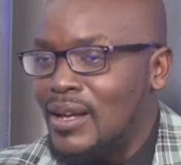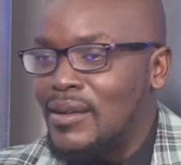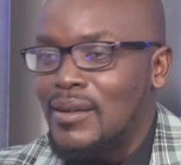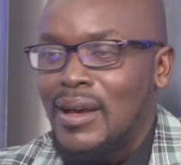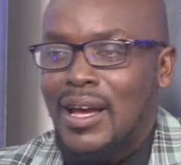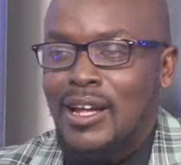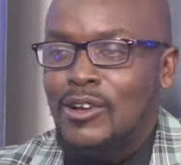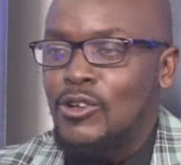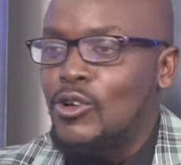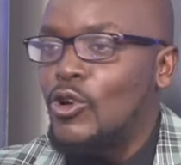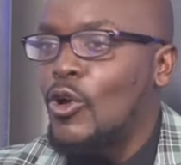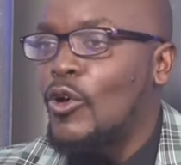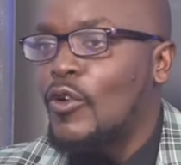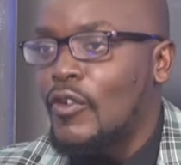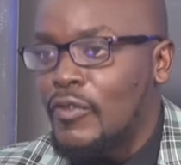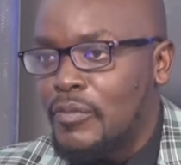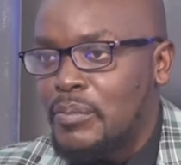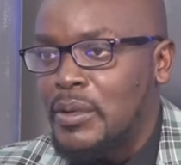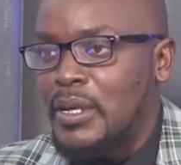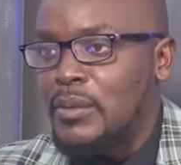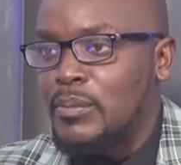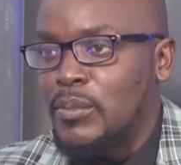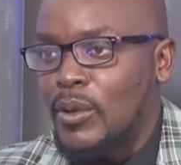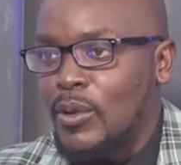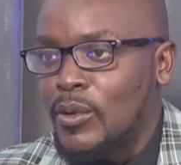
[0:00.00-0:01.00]
a lot of
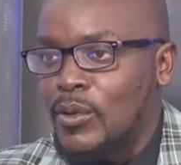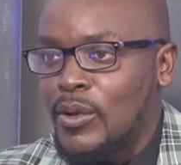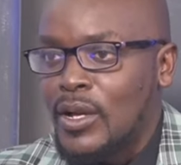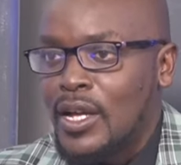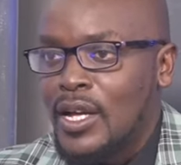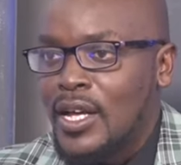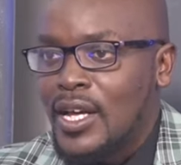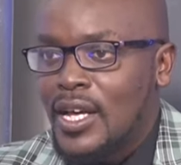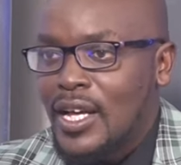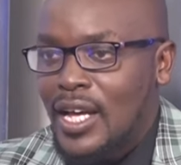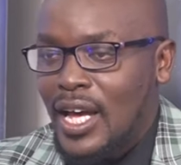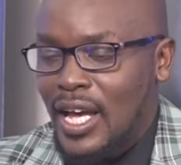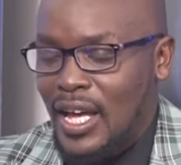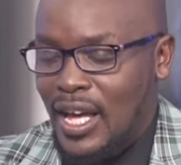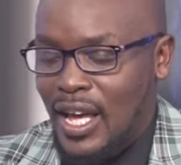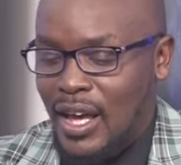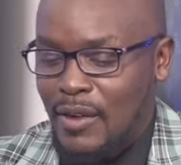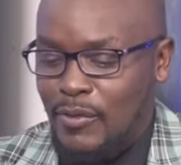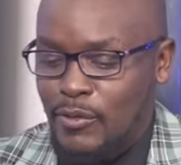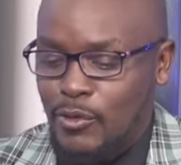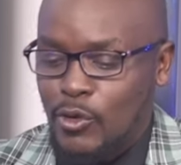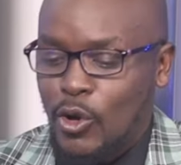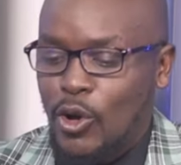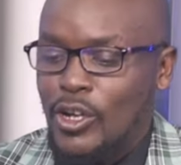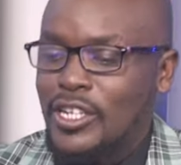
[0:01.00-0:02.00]
people
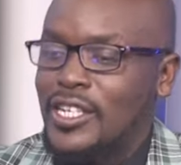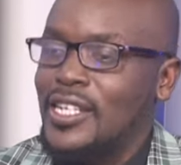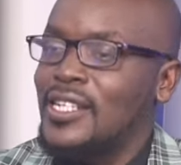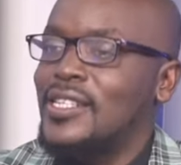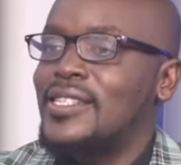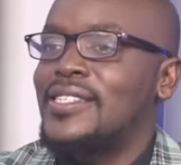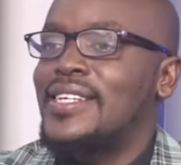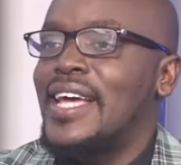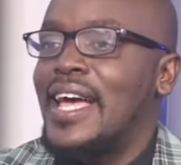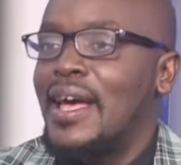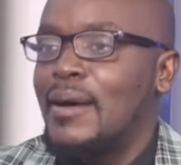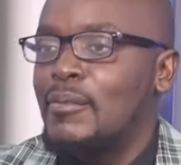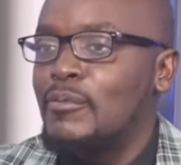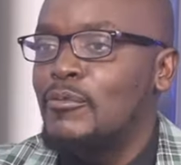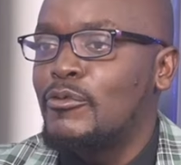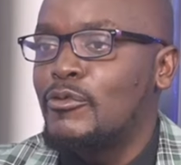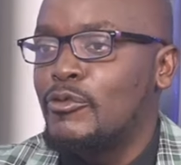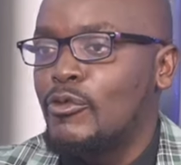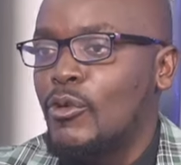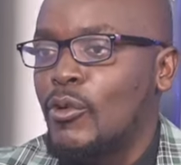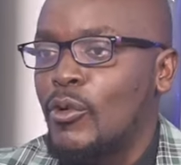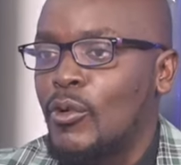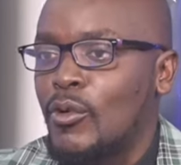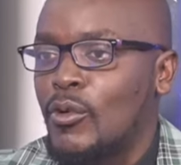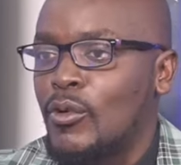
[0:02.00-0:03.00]
have got a term
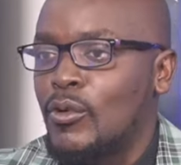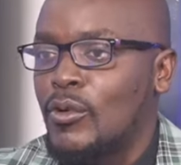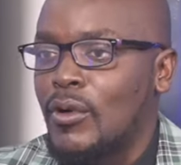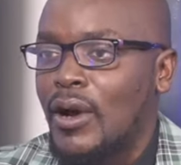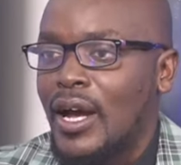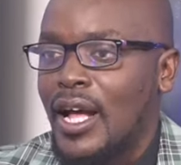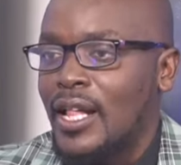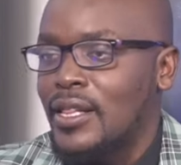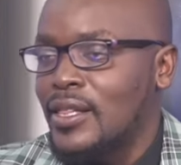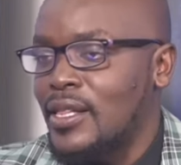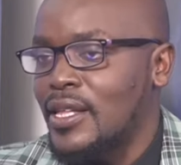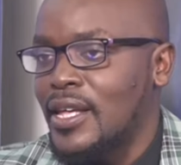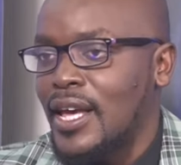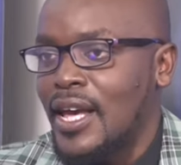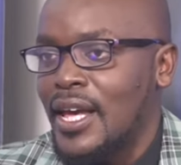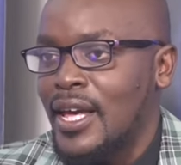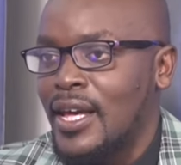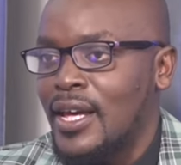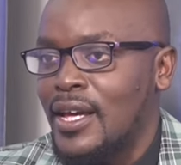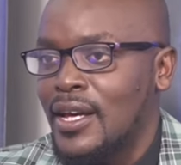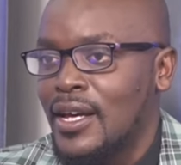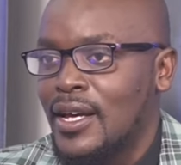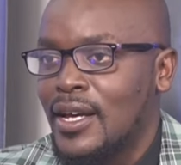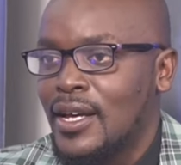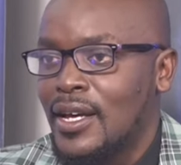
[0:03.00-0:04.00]
for
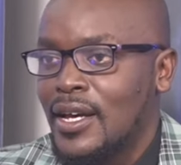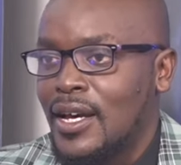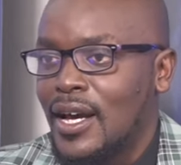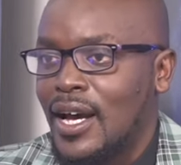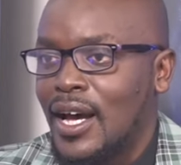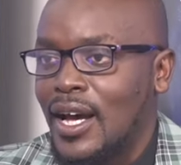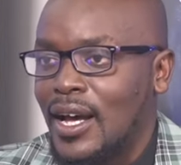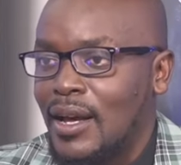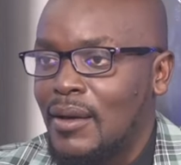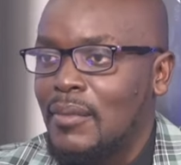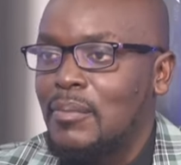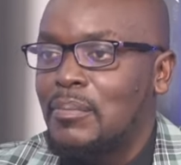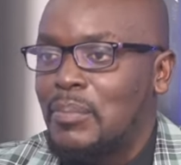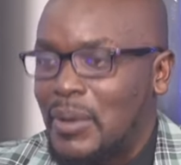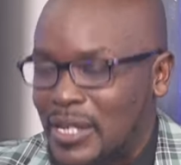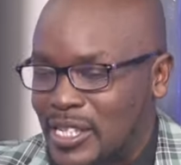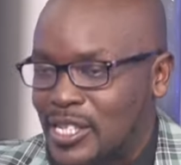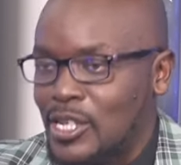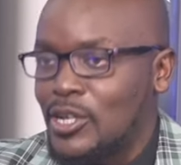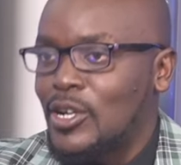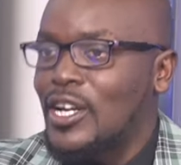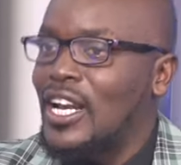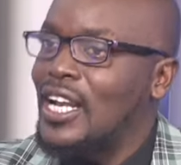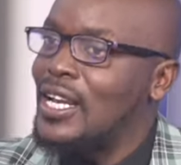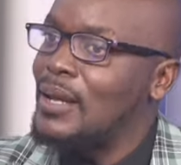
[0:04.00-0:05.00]
healthcare,
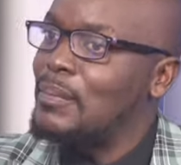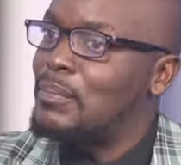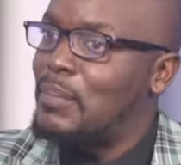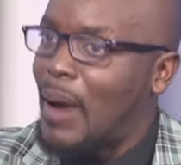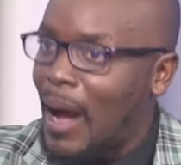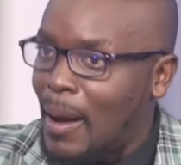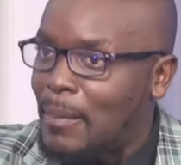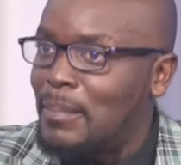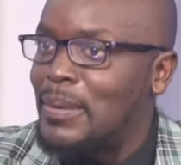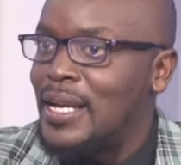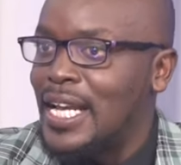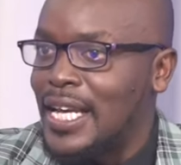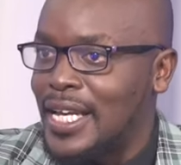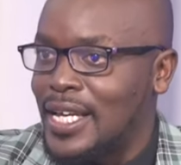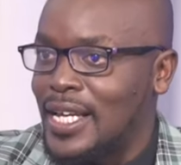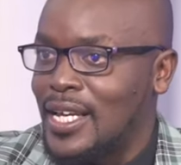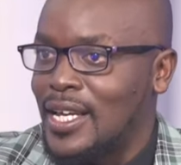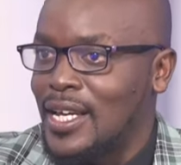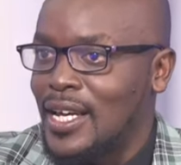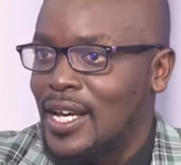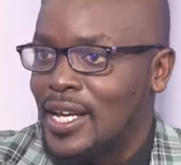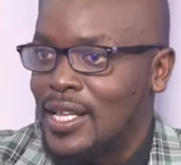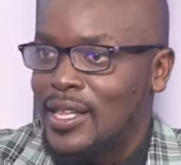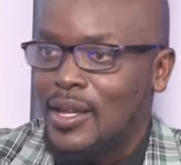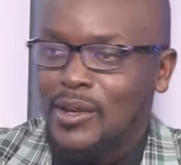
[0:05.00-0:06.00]
particularly public,
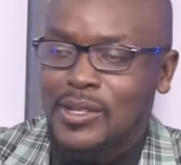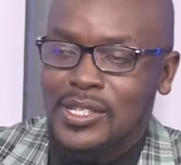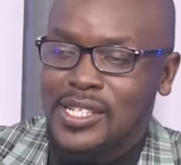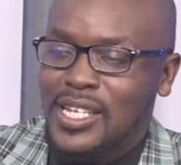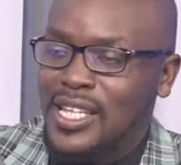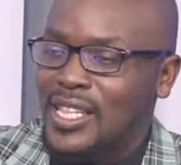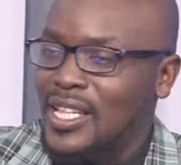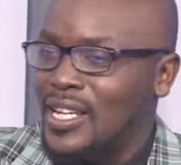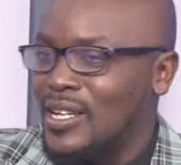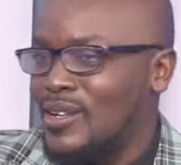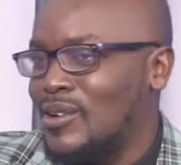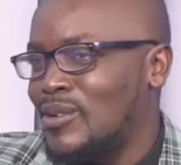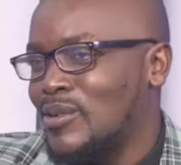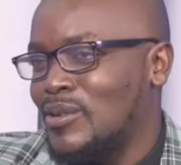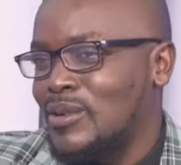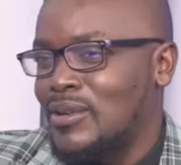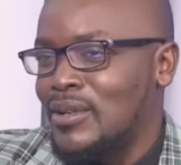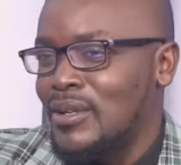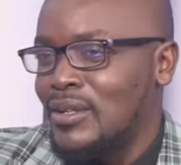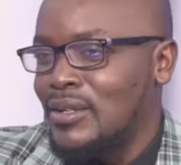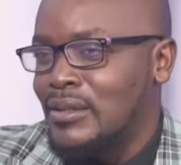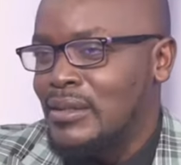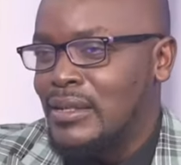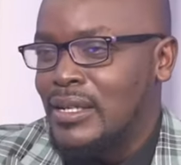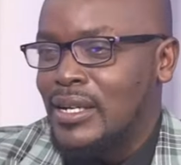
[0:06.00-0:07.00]
they'd say that,
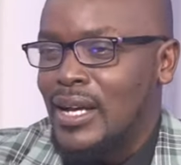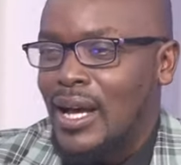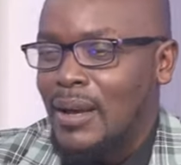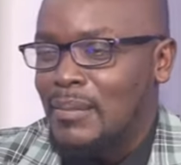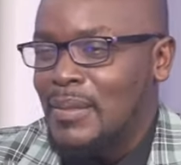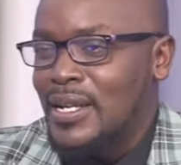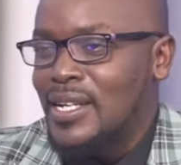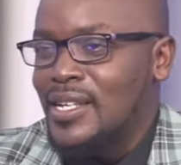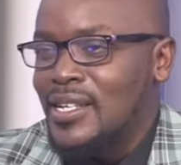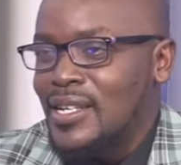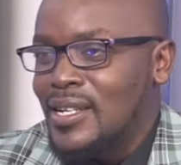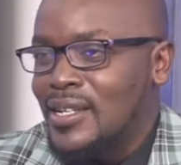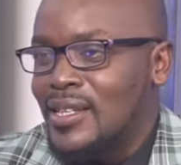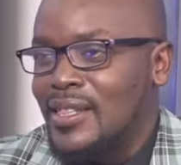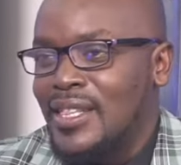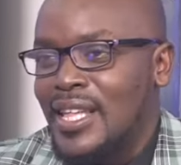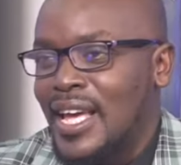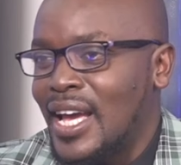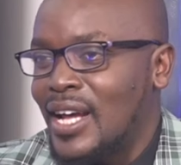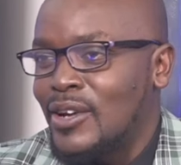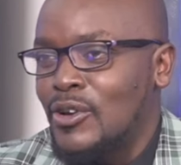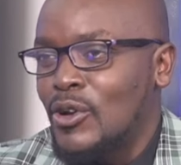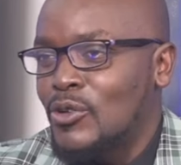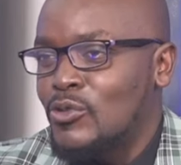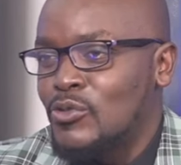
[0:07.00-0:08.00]
look, I mean,
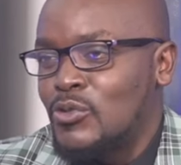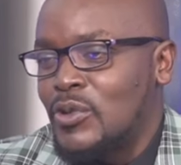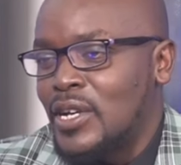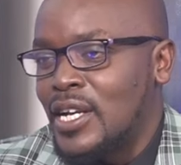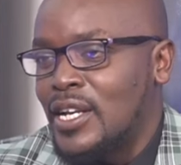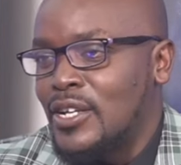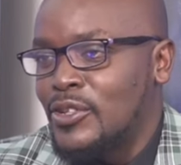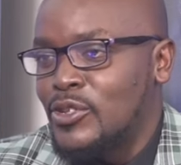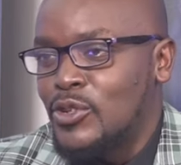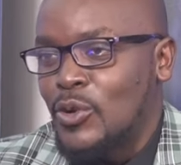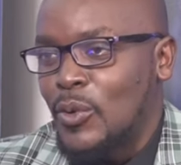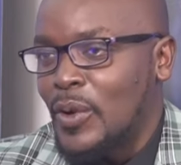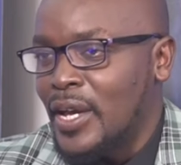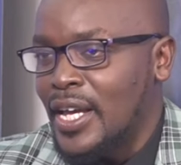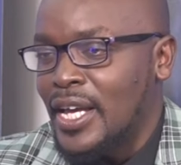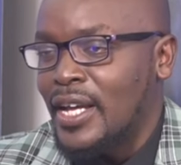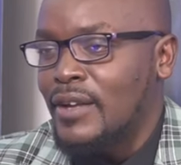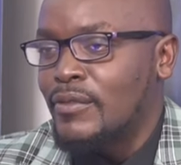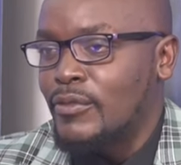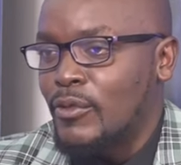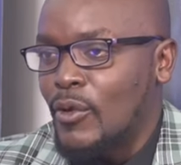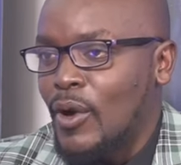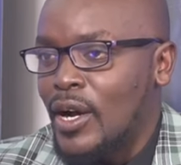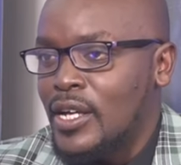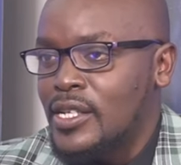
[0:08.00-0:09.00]
they are not really doing
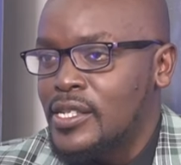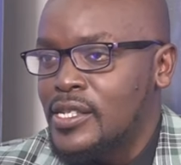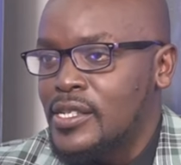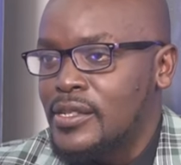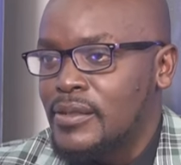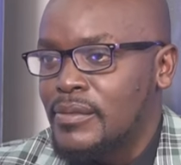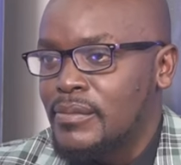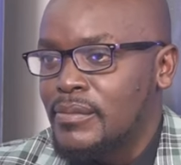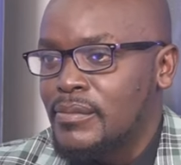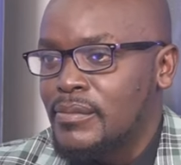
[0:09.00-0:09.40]
it for us.